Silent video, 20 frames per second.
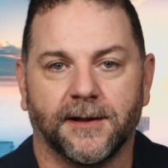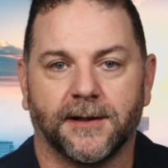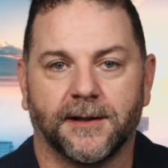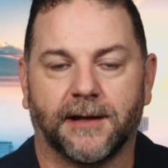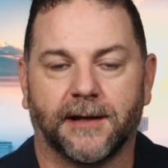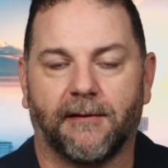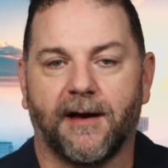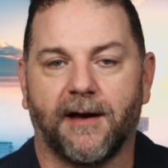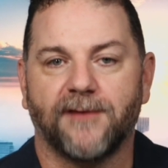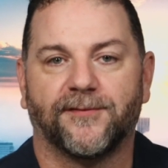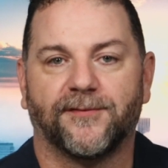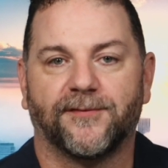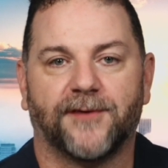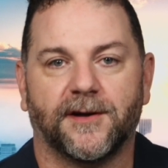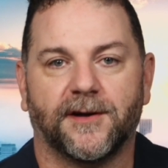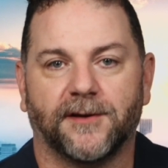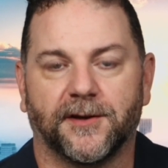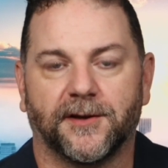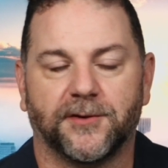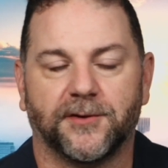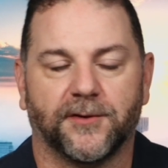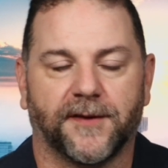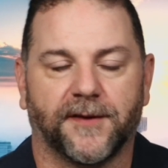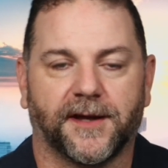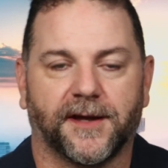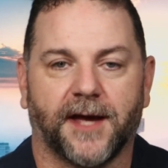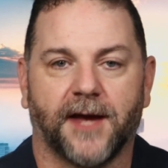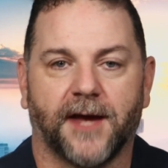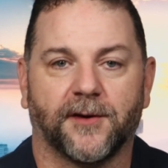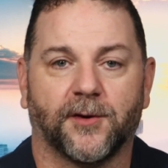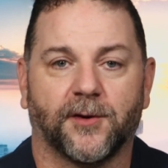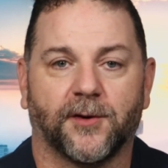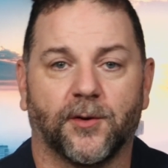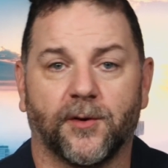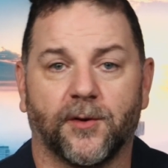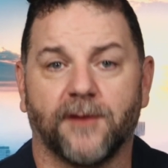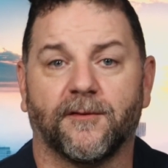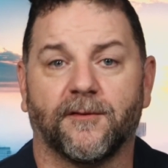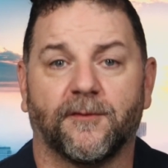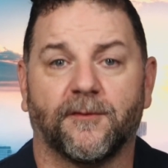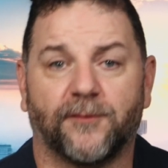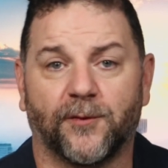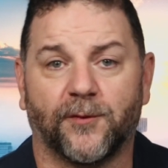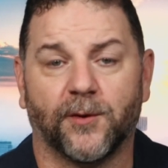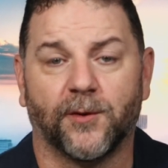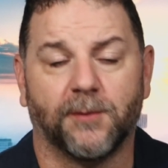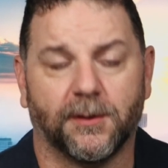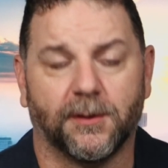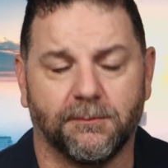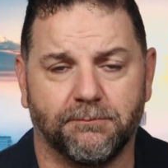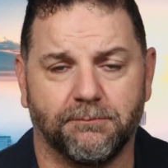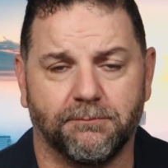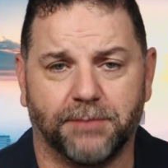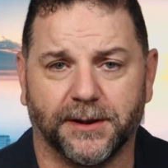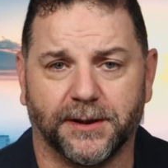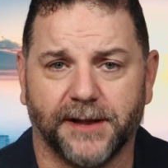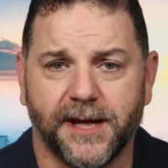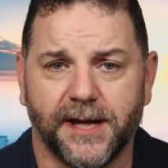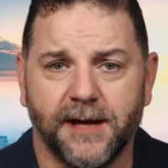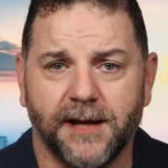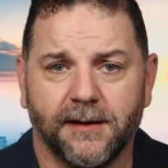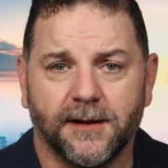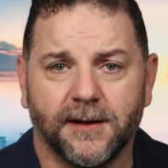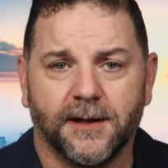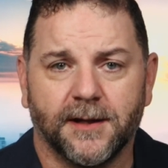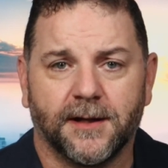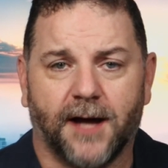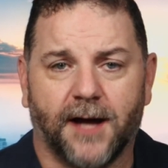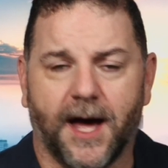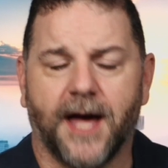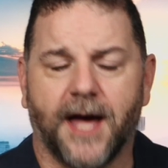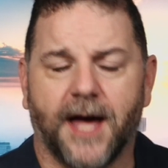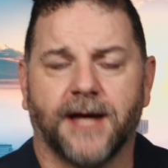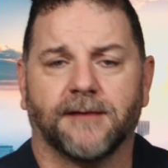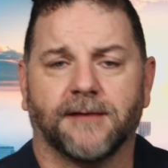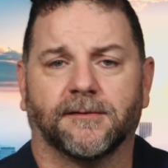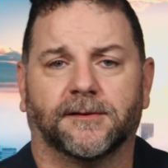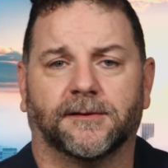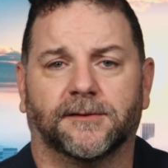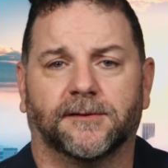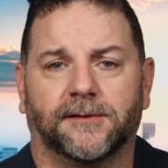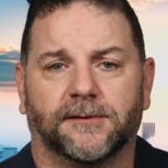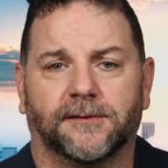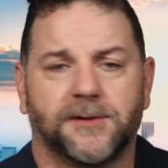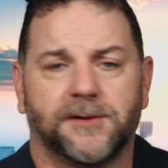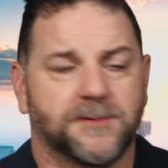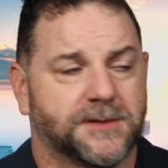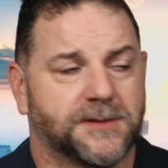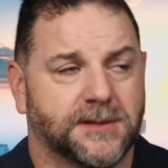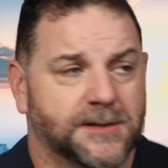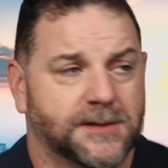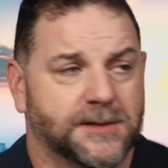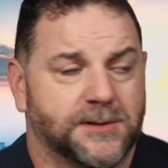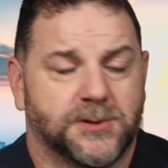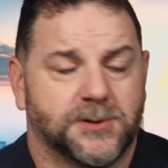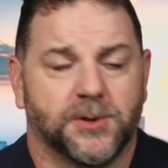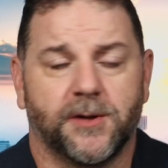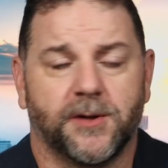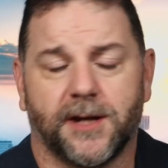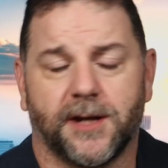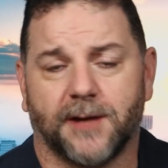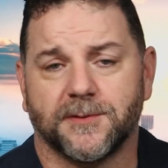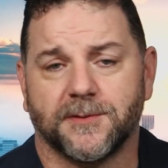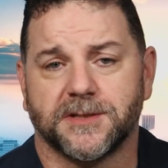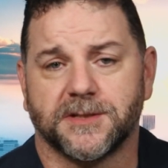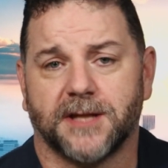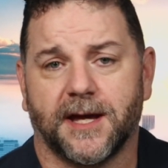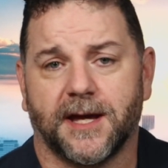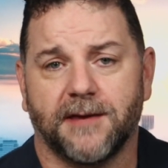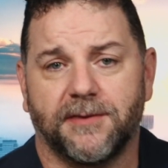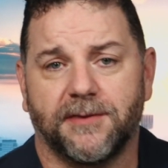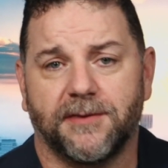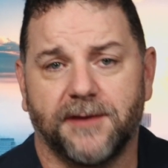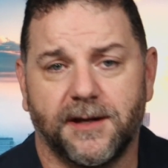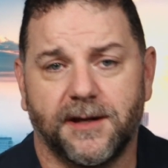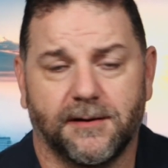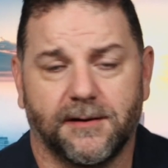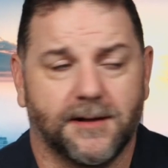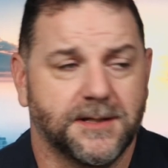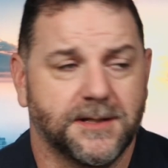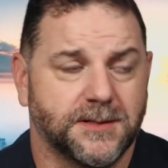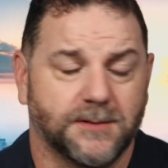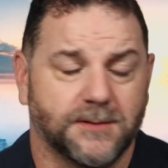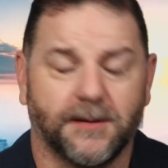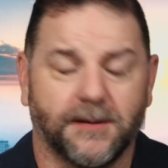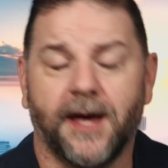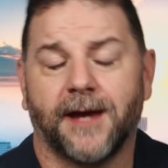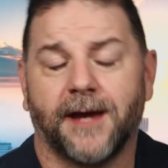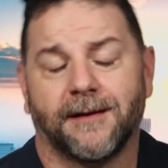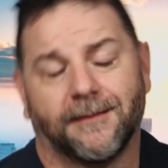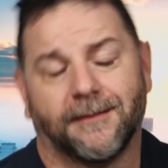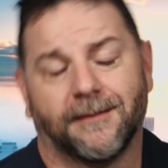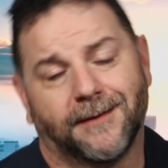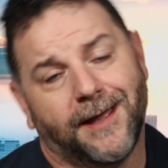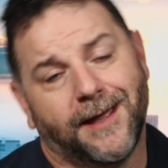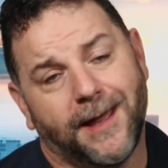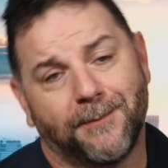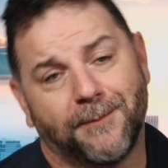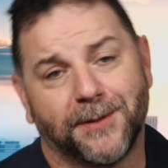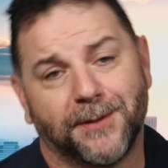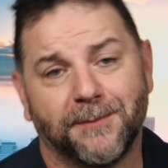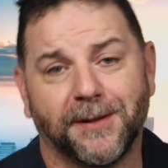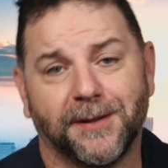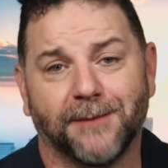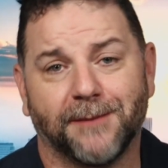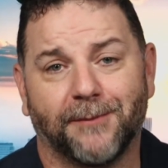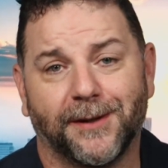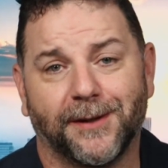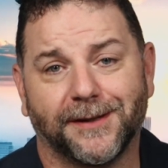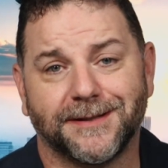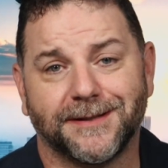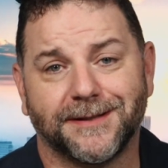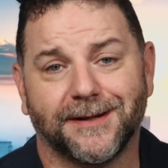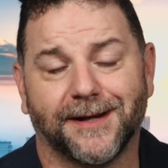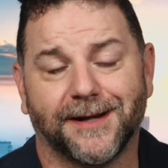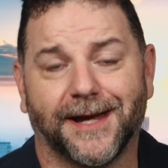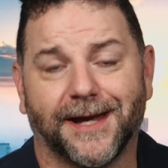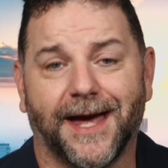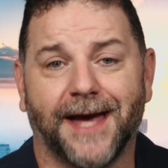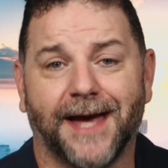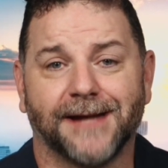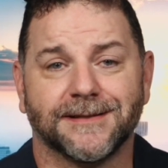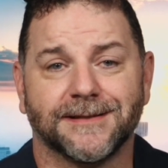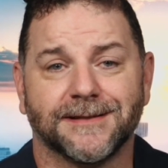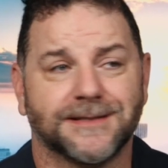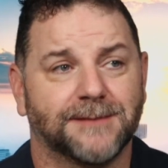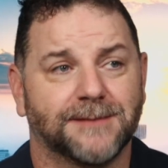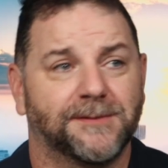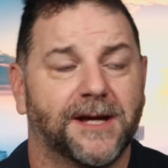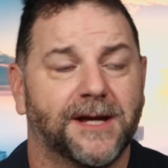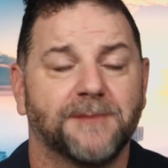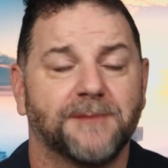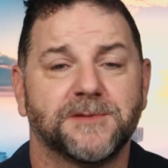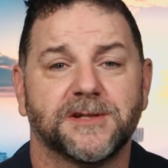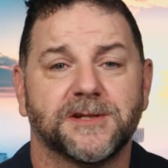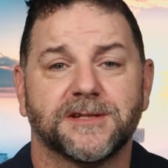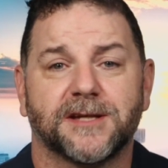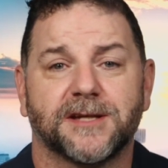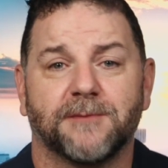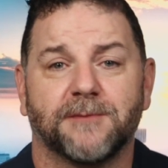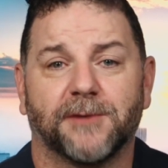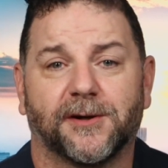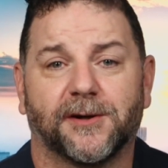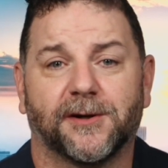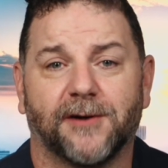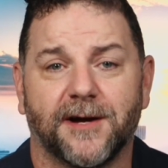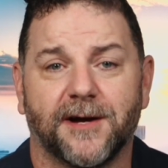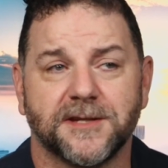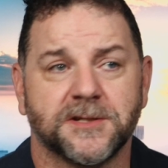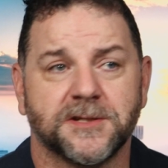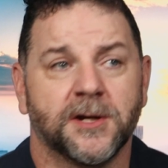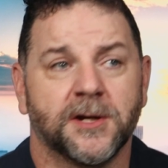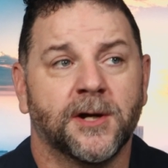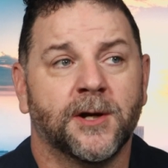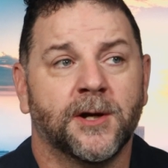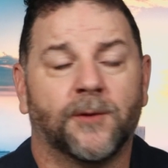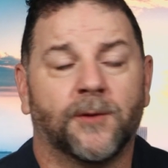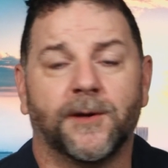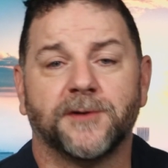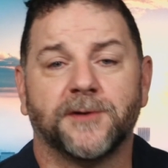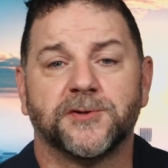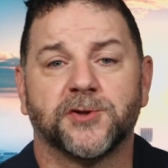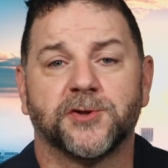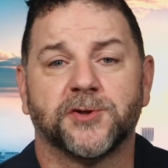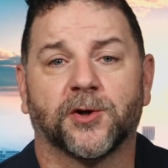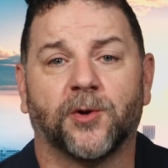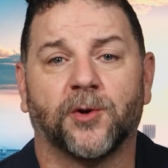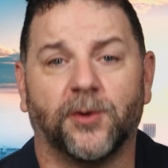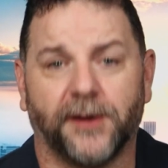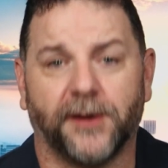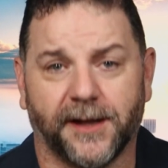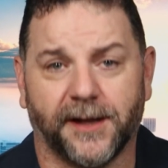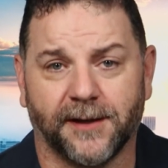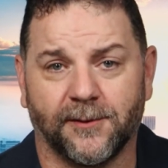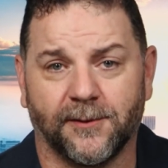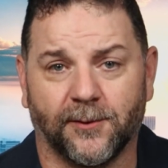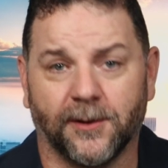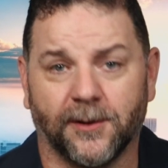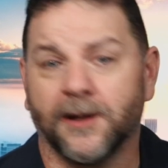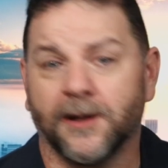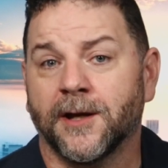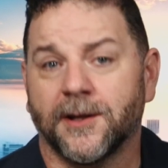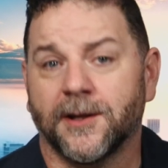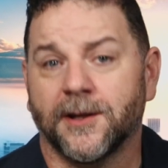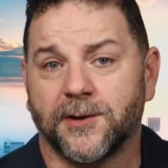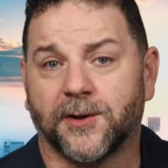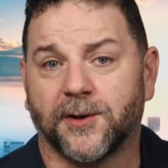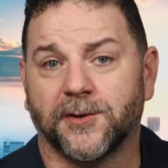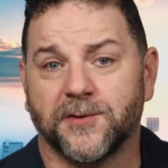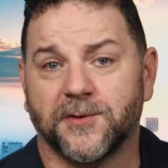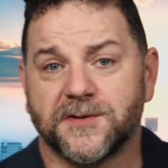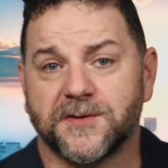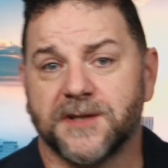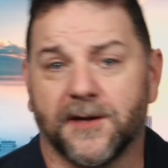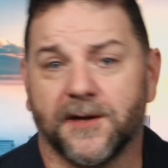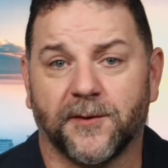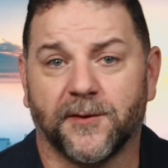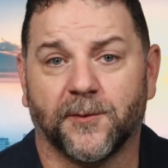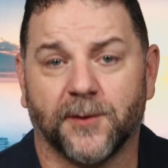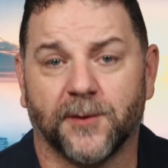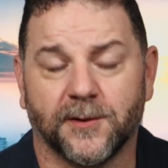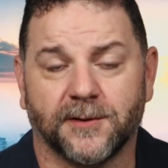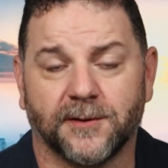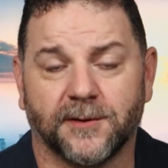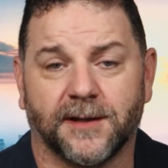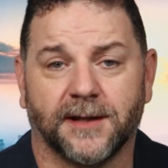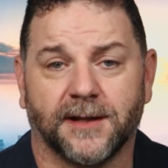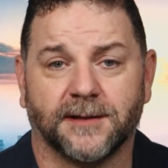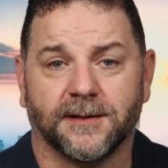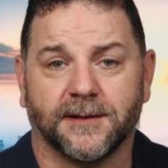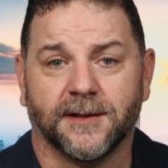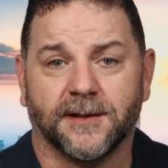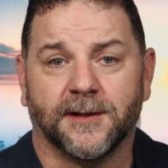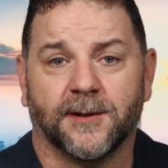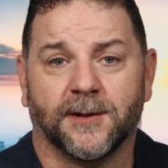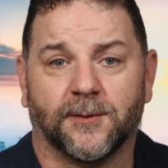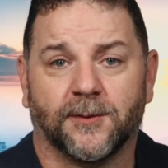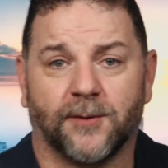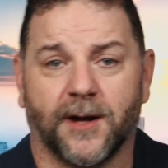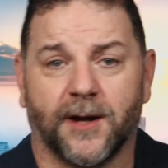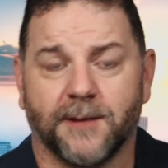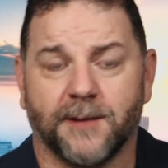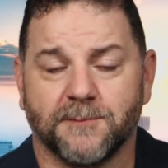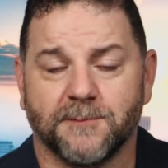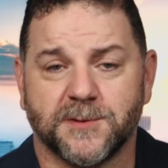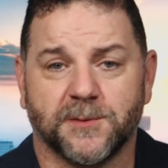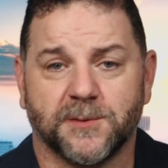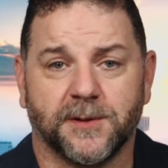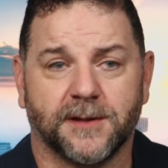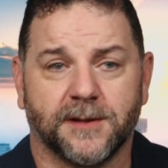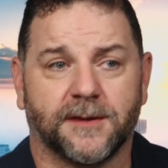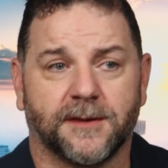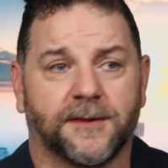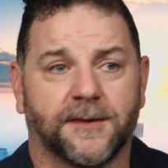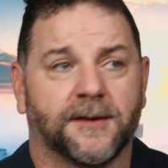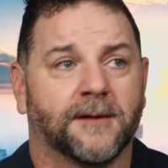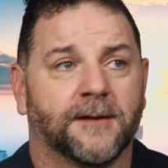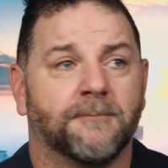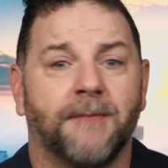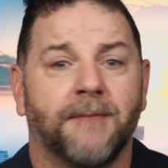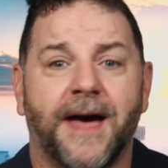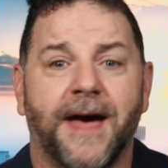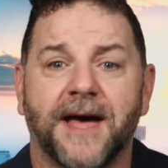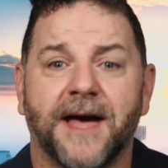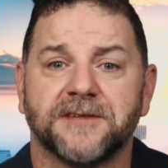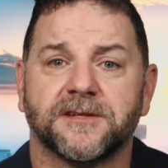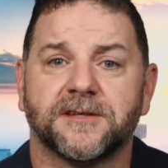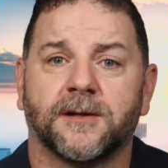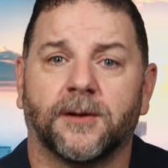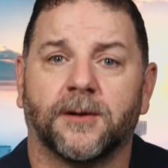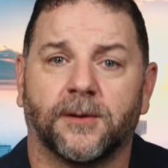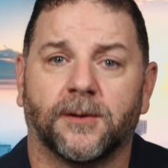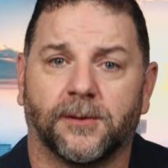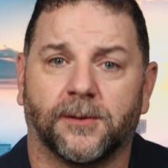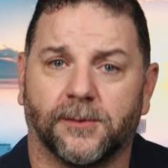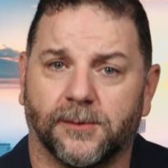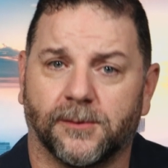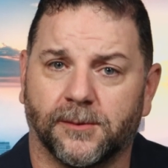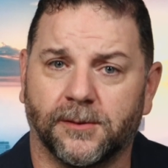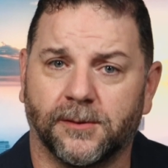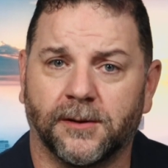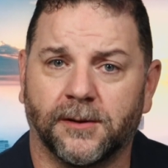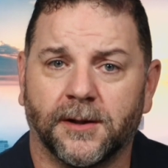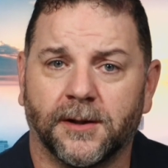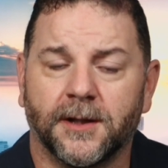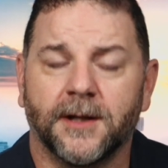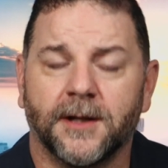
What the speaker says: Now, I fall under the category of a former bully. I used to enjoy it. I was an athlete, and also, hey, I happen to be a military guy, and sometimes you just come across, well, jerkolian, or you can use the other word that rhymes with mask hole.